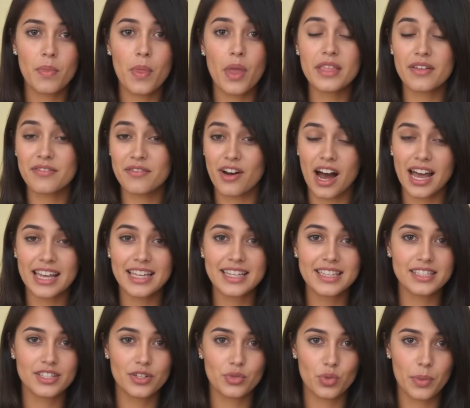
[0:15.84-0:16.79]
The
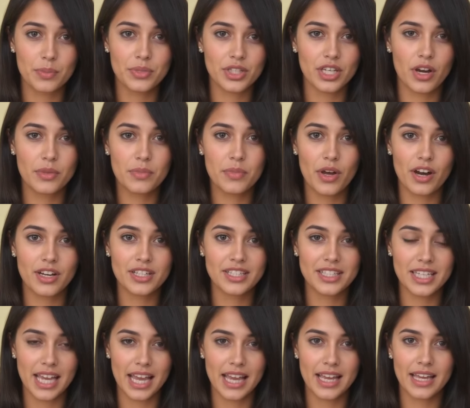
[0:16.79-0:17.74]
violence erupted on
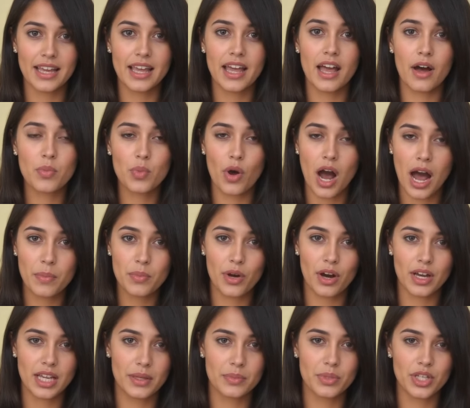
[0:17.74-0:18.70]
Thursday,
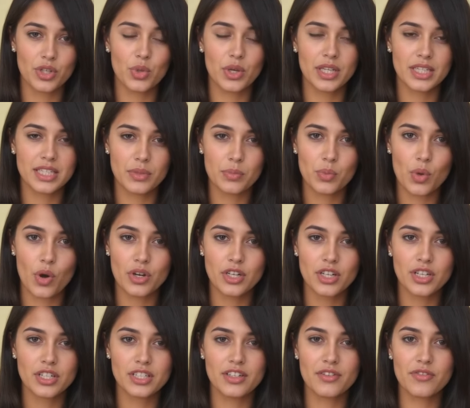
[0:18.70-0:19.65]
primarily between
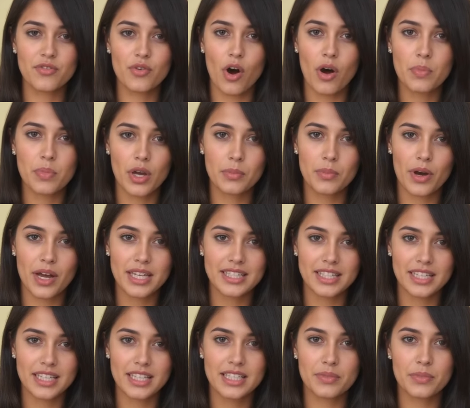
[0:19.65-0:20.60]
supporters of former
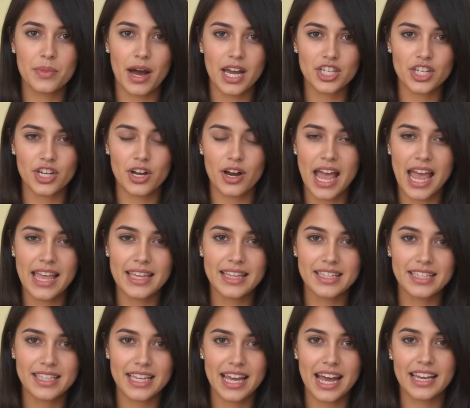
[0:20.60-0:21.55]
President Bashar
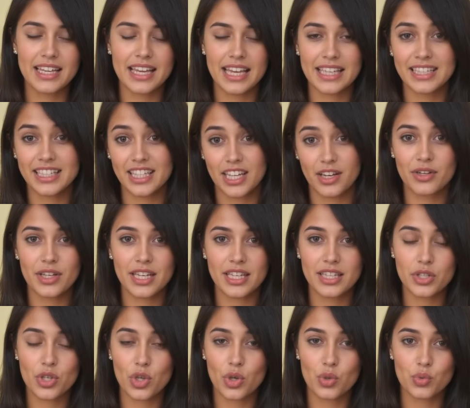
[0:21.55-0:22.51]
al-Assad and
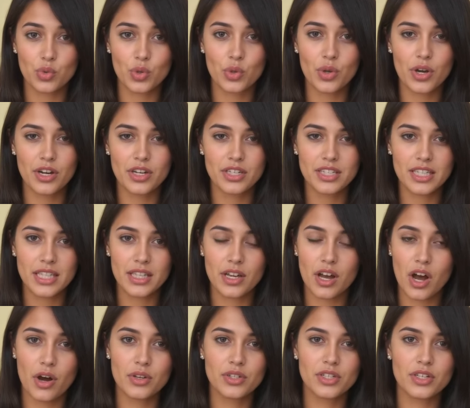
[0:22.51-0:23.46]
Syria's new rulers in the
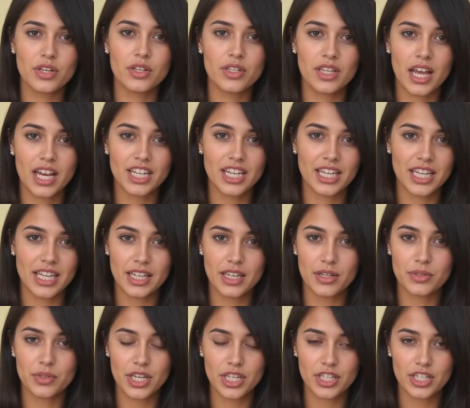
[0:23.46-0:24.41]
coastal
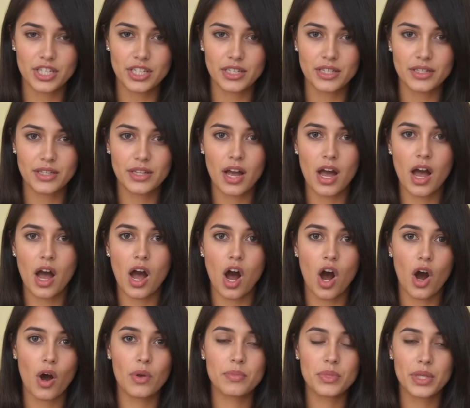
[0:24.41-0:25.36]
Latakia region,
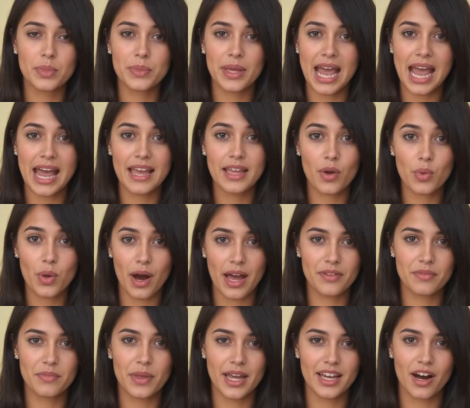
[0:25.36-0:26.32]
home to the
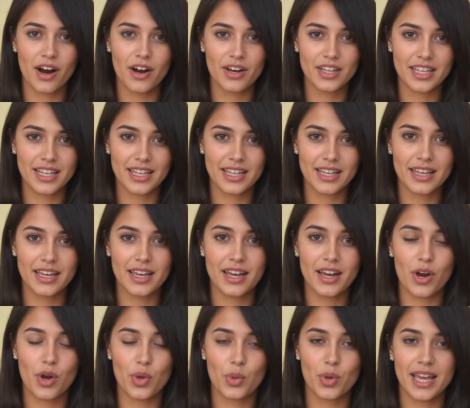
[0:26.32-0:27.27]
Alawite minority,
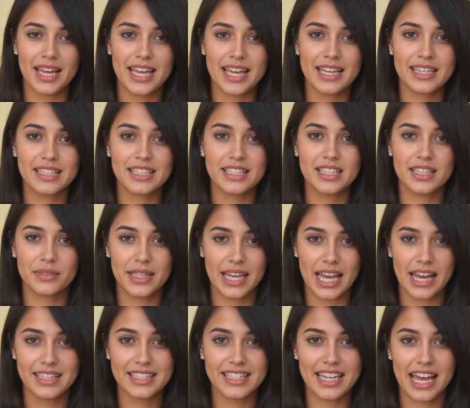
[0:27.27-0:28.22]
who are linked to the
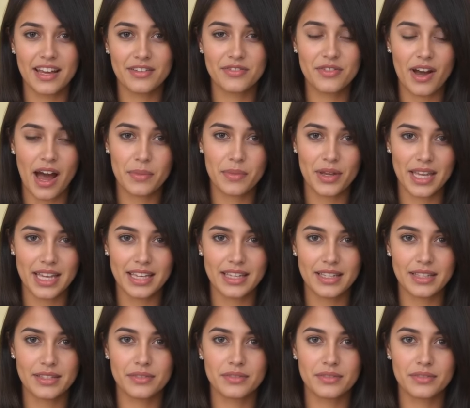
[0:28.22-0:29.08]
Assad family.